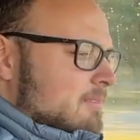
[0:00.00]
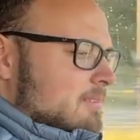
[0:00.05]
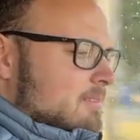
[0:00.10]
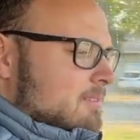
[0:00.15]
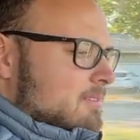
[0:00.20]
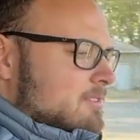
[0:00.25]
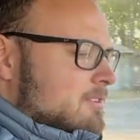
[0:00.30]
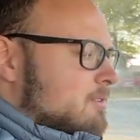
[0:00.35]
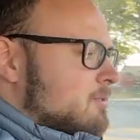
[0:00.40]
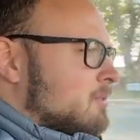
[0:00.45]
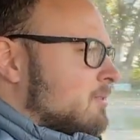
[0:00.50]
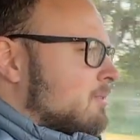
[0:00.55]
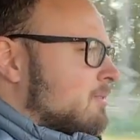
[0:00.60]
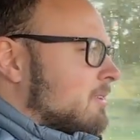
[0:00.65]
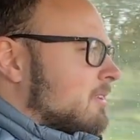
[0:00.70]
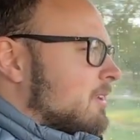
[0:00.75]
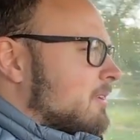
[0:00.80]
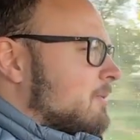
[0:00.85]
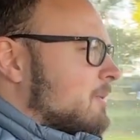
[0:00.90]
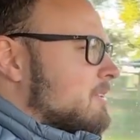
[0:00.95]
school
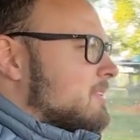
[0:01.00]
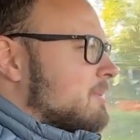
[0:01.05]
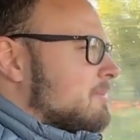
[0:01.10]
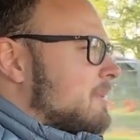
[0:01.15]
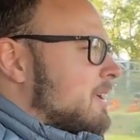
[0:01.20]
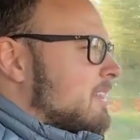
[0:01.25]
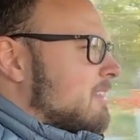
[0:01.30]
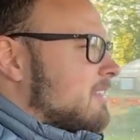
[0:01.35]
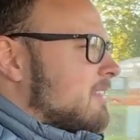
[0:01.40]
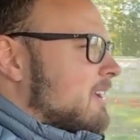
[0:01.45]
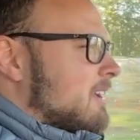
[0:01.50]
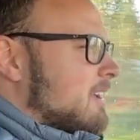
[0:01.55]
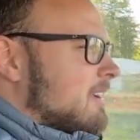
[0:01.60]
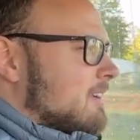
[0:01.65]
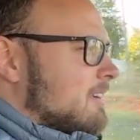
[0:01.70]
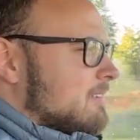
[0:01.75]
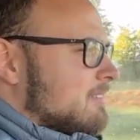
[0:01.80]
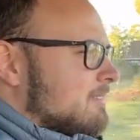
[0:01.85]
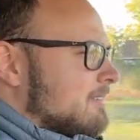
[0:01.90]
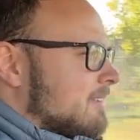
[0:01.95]
really wasn't my thing.
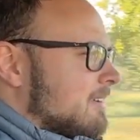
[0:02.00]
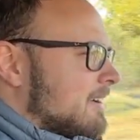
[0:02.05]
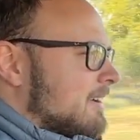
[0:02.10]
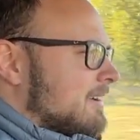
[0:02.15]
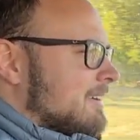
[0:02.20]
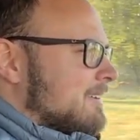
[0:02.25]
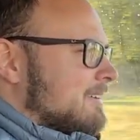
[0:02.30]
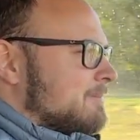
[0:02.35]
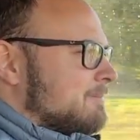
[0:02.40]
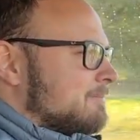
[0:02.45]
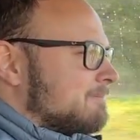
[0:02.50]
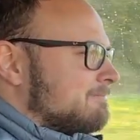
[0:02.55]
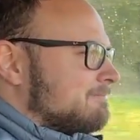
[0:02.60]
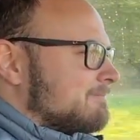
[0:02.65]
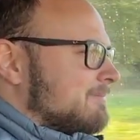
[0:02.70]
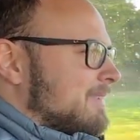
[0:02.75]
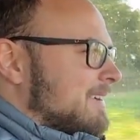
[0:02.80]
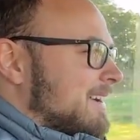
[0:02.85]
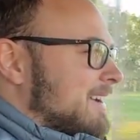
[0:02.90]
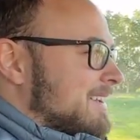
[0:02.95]

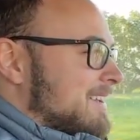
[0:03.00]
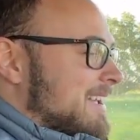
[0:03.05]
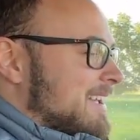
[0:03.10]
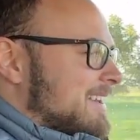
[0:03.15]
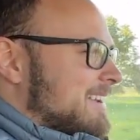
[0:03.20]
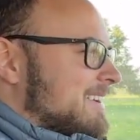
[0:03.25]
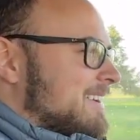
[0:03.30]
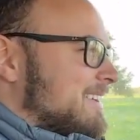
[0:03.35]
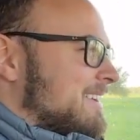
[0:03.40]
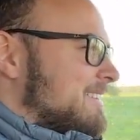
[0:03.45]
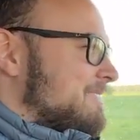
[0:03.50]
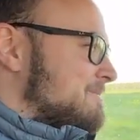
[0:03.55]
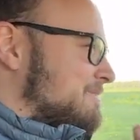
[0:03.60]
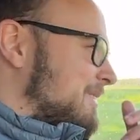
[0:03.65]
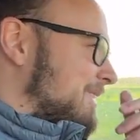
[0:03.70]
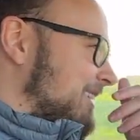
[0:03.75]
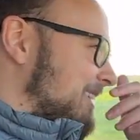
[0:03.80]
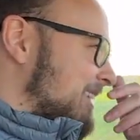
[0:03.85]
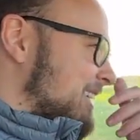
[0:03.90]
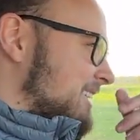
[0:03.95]
I hated
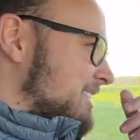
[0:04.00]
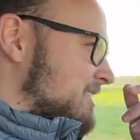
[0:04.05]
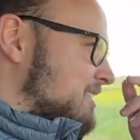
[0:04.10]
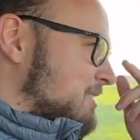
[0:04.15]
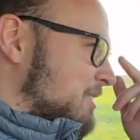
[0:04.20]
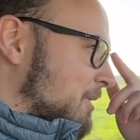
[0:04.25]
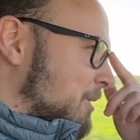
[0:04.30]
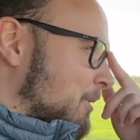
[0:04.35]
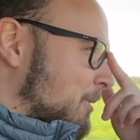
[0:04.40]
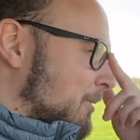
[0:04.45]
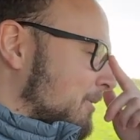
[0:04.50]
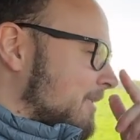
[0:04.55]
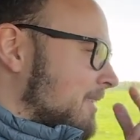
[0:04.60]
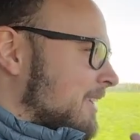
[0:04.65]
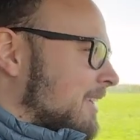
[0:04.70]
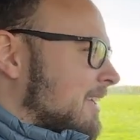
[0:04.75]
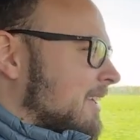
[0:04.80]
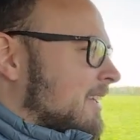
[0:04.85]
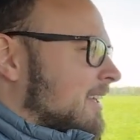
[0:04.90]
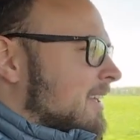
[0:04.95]
it. So,
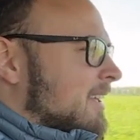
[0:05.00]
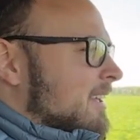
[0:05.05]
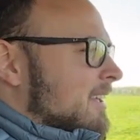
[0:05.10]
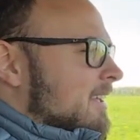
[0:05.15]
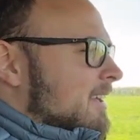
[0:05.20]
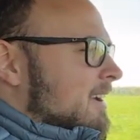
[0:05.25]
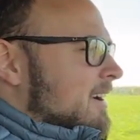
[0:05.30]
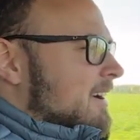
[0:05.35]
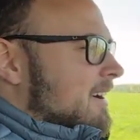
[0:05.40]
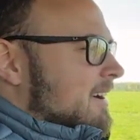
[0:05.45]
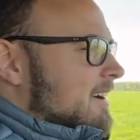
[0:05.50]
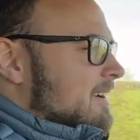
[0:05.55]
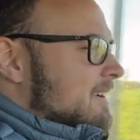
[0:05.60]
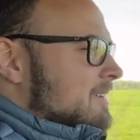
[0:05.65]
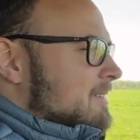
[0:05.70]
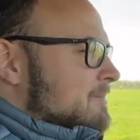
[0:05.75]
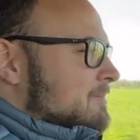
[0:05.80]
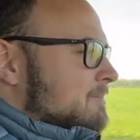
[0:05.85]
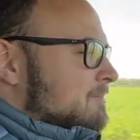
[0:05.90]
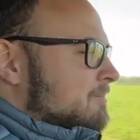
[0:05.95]

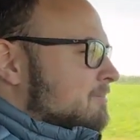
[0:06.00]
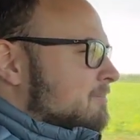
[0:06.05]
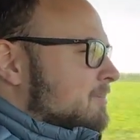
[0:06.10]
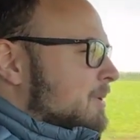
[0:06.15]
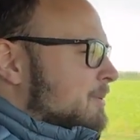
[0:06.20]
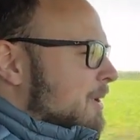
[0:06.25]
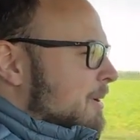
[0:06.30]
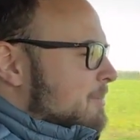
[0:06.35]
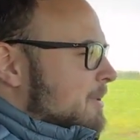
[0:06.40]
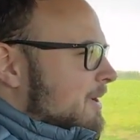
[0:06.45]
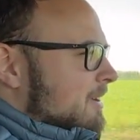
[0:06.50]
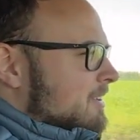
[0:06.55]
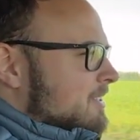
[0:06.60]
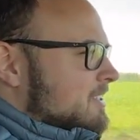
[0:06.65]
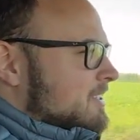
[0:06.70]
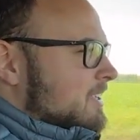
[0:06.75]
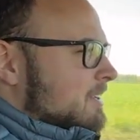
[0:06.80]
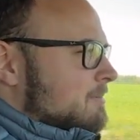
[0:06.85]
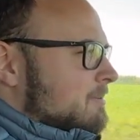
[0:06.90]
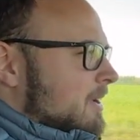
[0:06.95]
but my parents
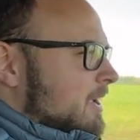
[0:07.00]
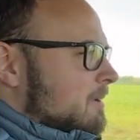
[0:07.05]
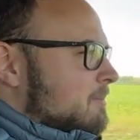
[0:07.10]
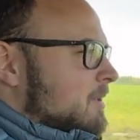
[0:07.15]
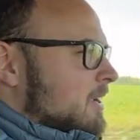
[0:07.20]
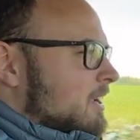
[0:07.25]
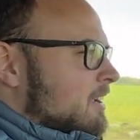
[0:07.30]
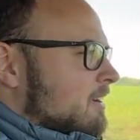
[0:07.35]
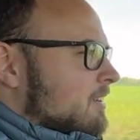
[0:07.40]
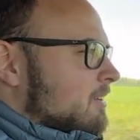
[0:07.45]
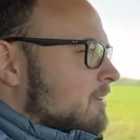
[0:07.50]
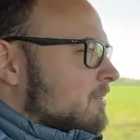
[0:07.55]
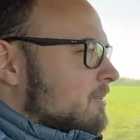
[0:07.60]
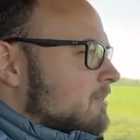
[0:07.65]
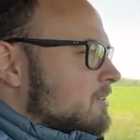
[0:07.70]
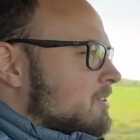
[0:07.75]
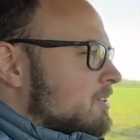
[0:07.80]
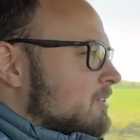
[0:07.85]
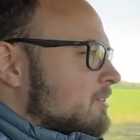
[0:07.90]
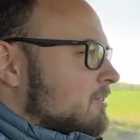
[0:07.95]
did make me go
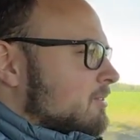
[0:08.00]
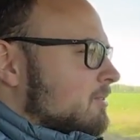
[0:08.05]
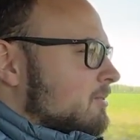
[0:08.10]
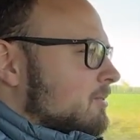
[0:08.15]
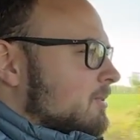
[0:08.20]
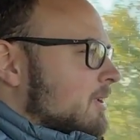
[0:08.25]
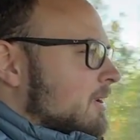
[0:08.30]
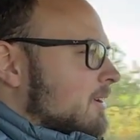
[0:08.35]
to